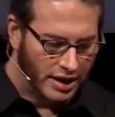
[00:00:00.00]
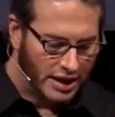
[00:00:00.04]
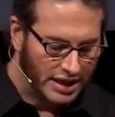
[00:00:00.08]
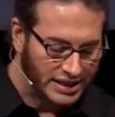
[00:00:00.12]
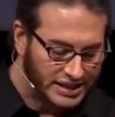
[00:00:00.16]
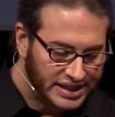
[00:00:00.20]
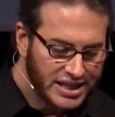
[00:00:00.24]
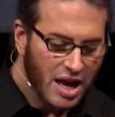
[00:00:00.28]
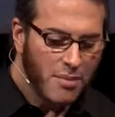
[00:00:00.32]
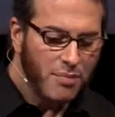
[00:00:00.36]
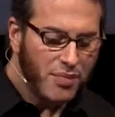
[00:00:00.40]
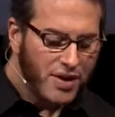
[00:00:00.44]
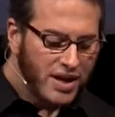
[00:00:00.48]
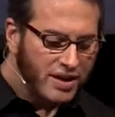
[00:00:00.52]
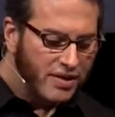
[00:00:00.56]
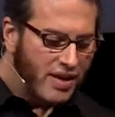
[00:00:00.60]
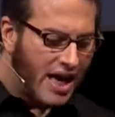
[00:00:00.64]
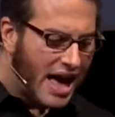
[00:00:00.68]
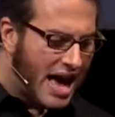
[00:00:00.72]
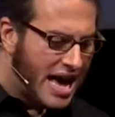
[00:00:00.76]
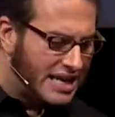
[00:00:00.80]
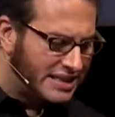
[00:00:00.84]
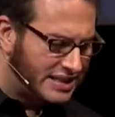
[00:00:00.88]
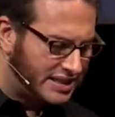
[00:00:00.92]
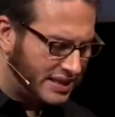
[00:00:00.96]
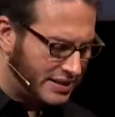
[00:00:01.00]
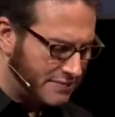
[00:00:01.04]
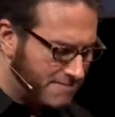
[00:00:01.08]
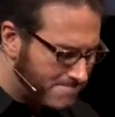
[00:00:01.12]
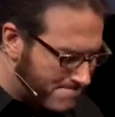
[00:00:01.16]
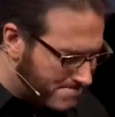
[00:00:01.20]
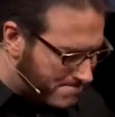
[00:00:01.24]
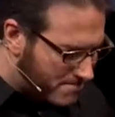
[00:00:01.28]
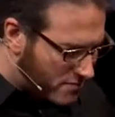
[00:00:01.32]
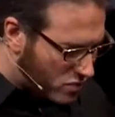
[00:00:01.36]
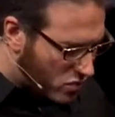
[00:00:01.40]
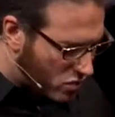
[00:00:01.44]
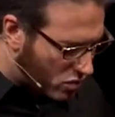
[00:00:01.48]
Is something that
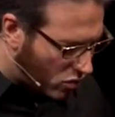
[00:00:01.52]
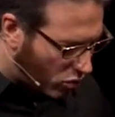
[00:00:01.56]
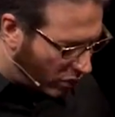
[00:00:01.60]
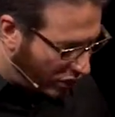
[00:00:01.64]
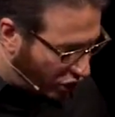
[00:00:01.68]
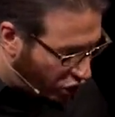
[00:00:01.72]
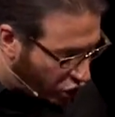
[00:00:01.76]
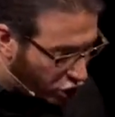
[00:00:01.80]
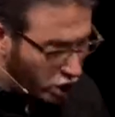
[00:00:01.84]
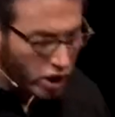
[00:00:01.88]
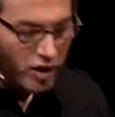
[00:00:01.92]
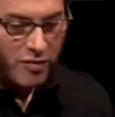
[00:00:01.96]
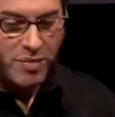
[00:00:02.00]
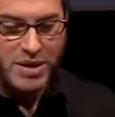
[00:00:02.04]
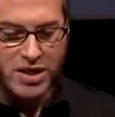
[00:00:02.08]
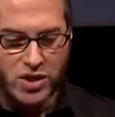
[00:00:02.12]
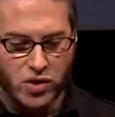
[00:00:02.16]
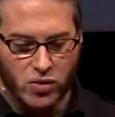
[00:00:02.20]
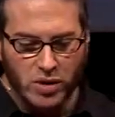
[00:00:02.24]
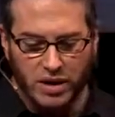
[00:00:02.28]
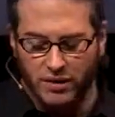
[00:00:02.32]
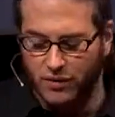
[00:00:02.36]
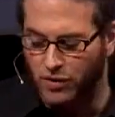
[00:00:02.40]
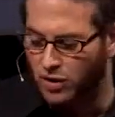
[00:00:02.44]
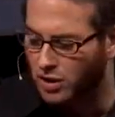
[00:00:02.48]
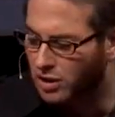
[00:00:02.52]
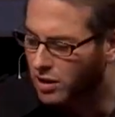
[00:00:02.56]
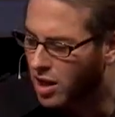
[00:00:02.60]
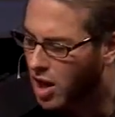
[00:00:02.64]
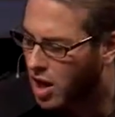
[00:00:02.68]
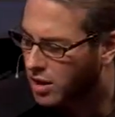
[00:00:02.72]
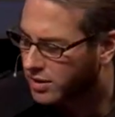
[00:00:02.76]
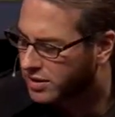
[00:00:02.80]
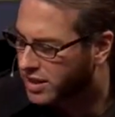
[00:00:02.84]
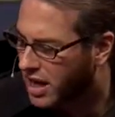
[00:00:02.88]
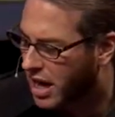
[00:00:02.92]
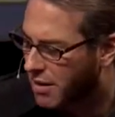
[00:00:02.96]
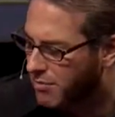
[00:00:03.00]
we should have been doing for a
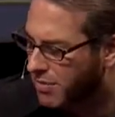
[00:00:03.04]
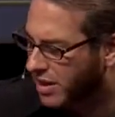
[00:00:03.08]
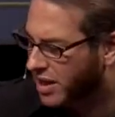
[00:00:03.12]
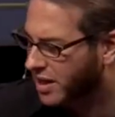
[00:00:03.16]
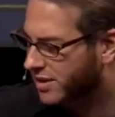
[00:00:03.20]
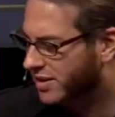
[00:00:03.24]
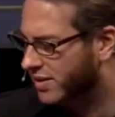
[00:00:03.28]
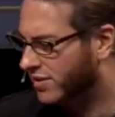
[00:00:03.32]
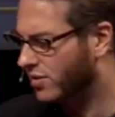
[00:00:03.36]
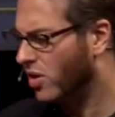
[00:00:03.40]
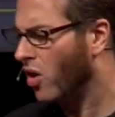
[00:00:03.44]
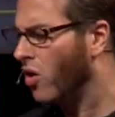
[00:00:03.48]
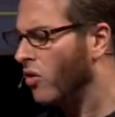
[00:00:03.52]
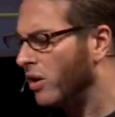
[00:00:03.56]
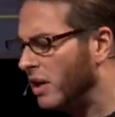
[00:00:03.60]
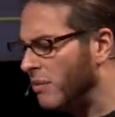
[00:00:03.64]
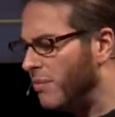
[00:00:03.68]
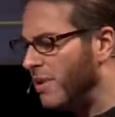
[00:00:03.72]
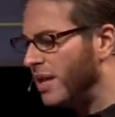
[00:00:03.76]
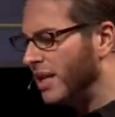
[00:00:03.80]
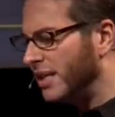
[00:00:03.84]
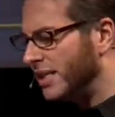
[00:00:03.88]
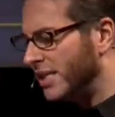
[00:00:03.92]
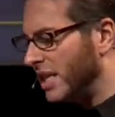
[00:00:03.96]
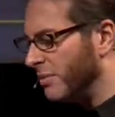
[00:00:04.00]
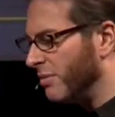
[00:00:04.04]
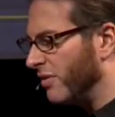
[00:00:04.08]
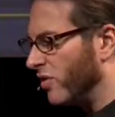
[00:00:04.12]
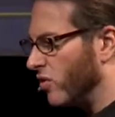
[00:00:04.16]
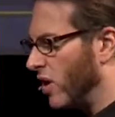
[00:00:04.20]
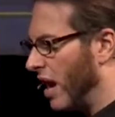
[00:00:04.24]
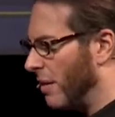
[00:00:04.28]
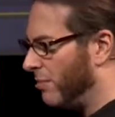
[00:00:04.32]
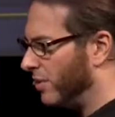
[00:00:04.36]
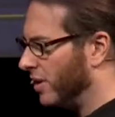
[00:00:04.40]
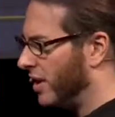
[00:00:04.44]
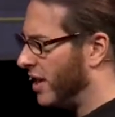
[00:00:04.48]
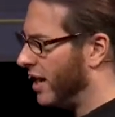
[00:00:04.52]
long time because it's already been in some of our
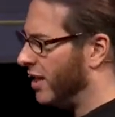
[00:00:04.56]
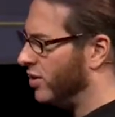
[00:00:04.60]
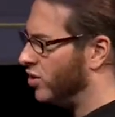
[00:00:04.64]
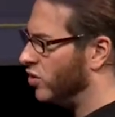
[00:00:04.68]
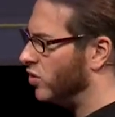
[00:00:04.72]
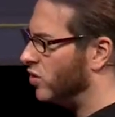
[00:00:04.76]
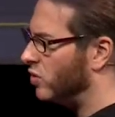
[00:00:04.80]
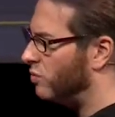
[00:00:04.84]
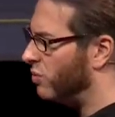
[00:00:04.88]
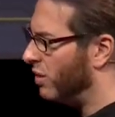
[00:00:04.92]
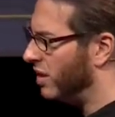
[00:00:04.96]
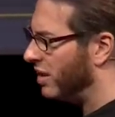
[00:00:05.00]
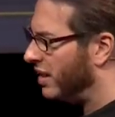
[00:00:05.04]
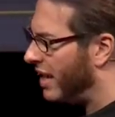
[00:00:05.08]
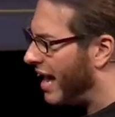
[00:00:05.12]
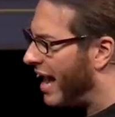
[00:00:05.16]
applications, but